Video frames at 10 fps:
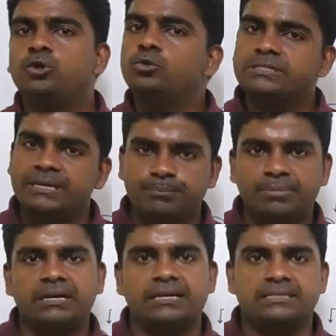Two
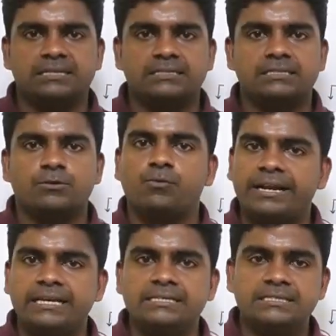simple reasons.
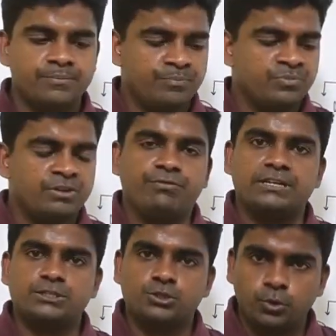One is for
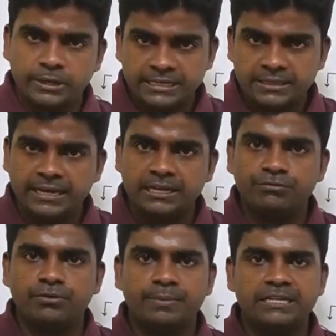storing the
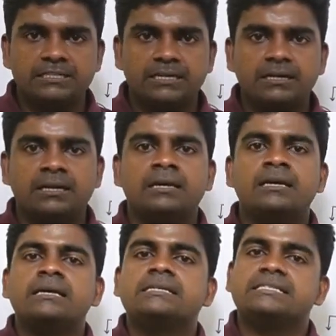information.
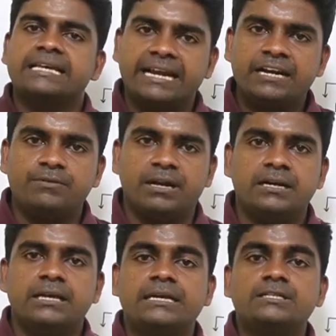Second
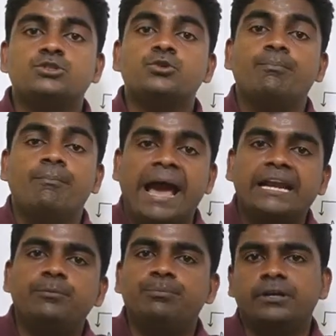one is to
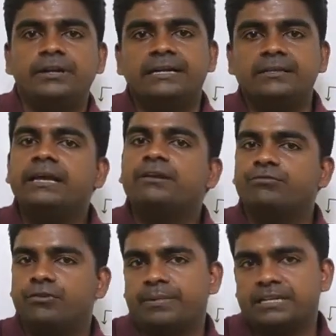manipulate the
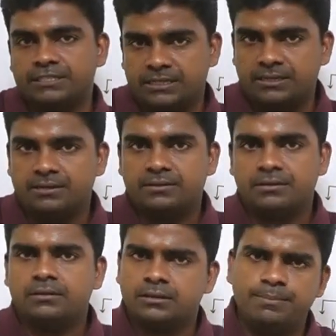information.
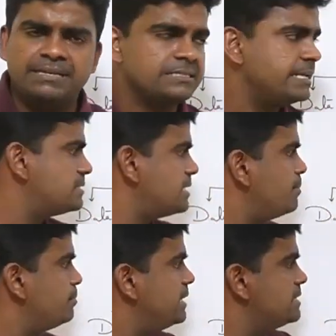The best
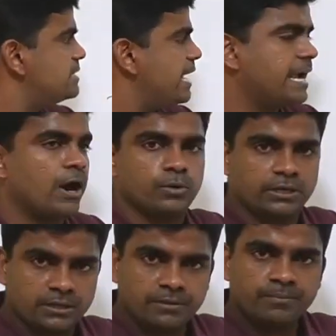example is account.